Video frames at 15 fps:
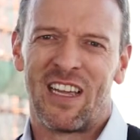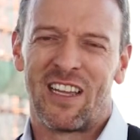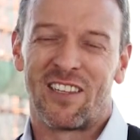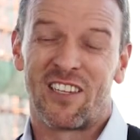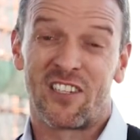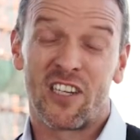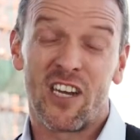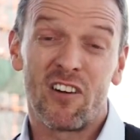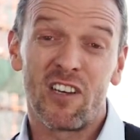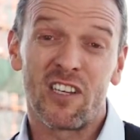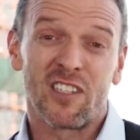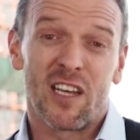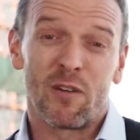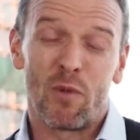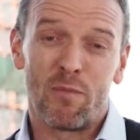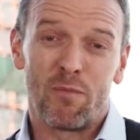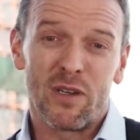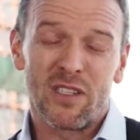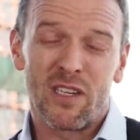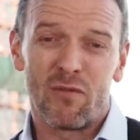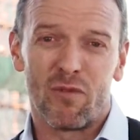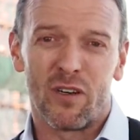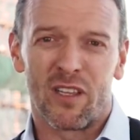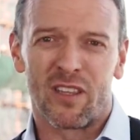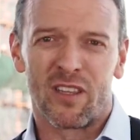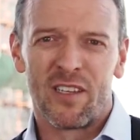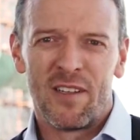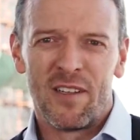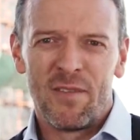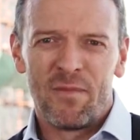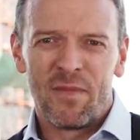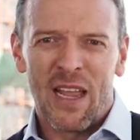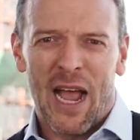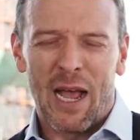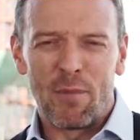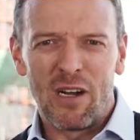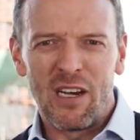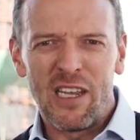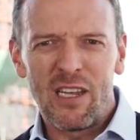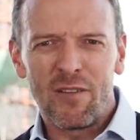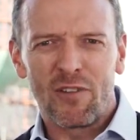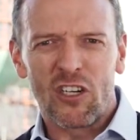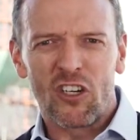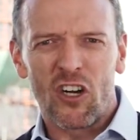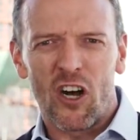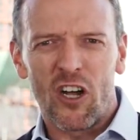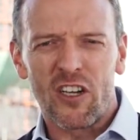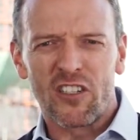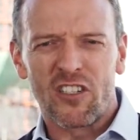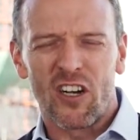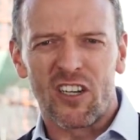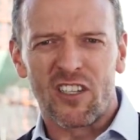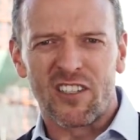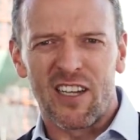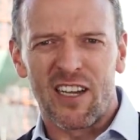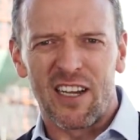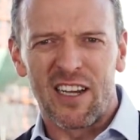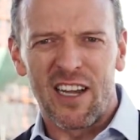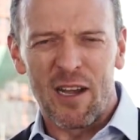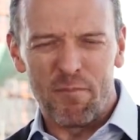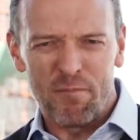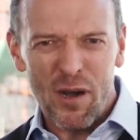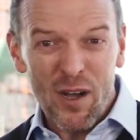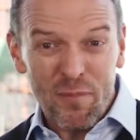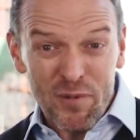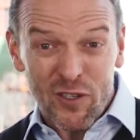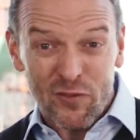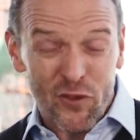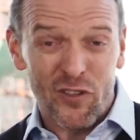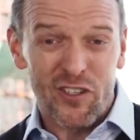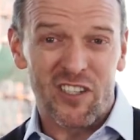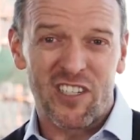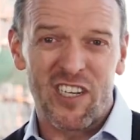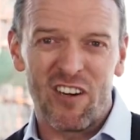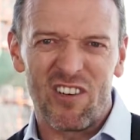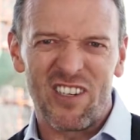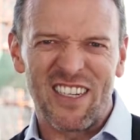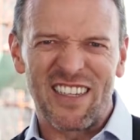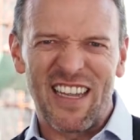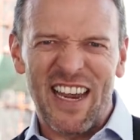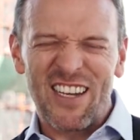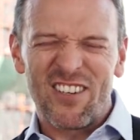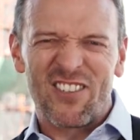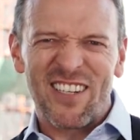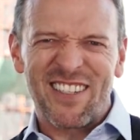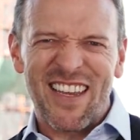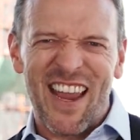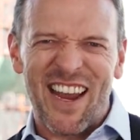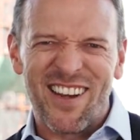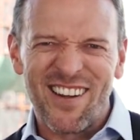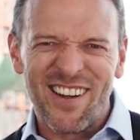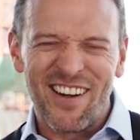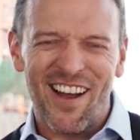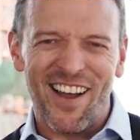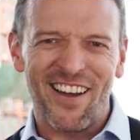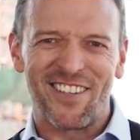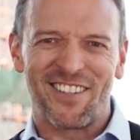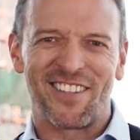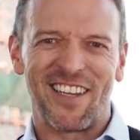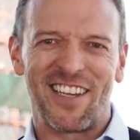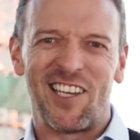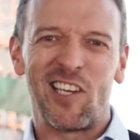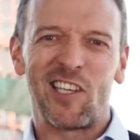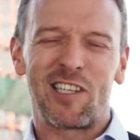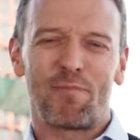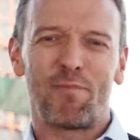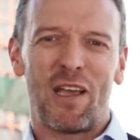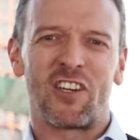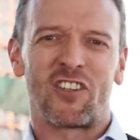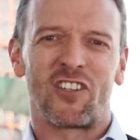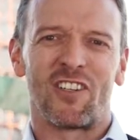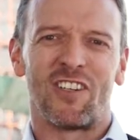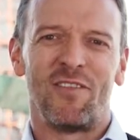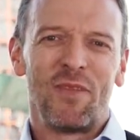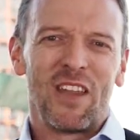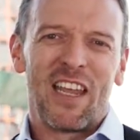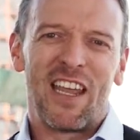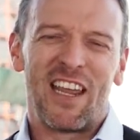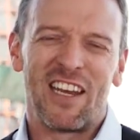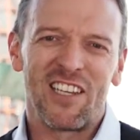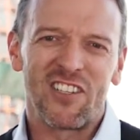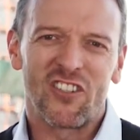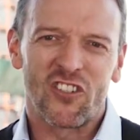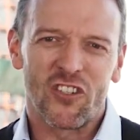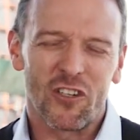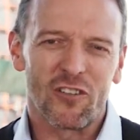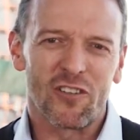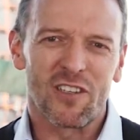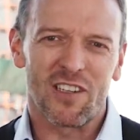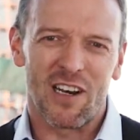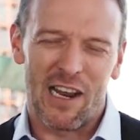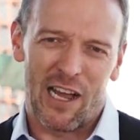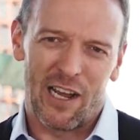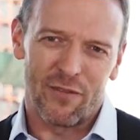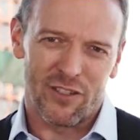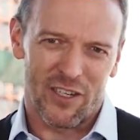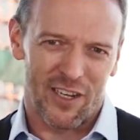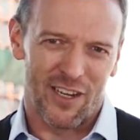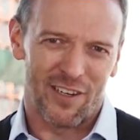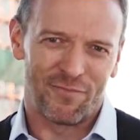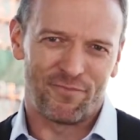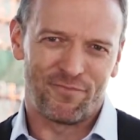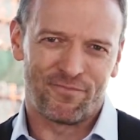The series that we're busy with, I believe that God has got a purpose for this series, and that is just igniting His passion in His children's lives again.